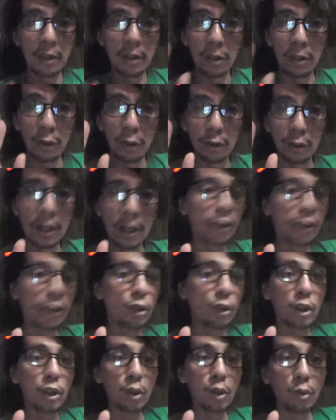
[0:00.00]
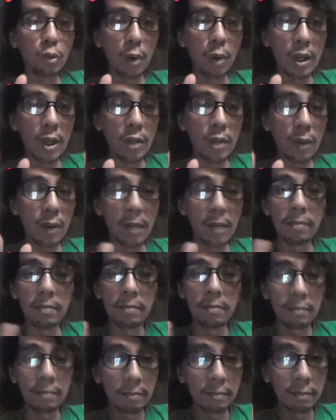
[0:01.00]
You don't like those two words? Well,
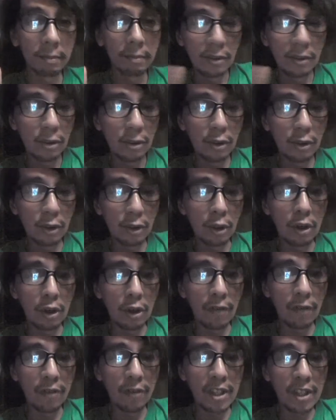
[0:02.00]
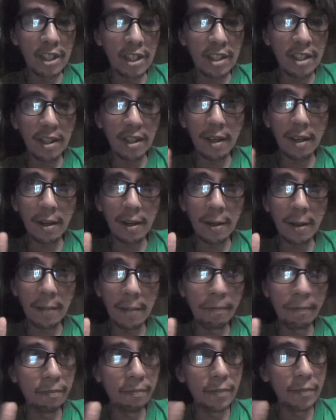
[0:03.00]
turn off this,
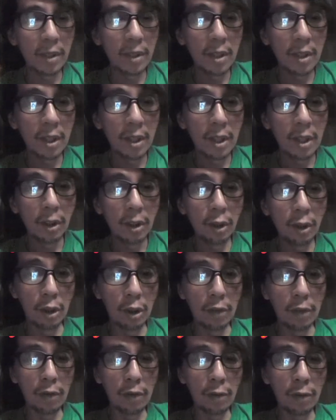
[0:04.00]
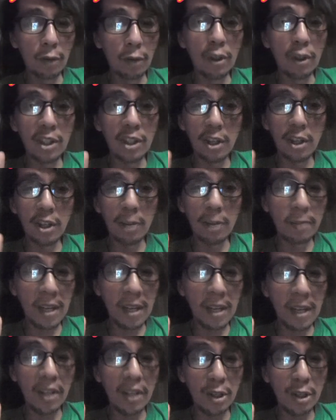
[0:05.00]
turn off your phone and start
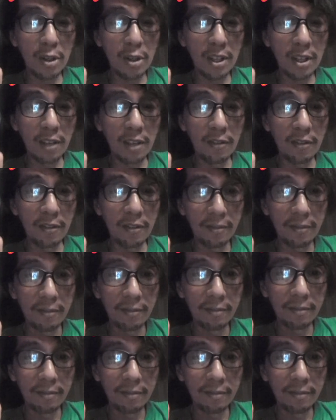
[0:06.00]
believing in yourself.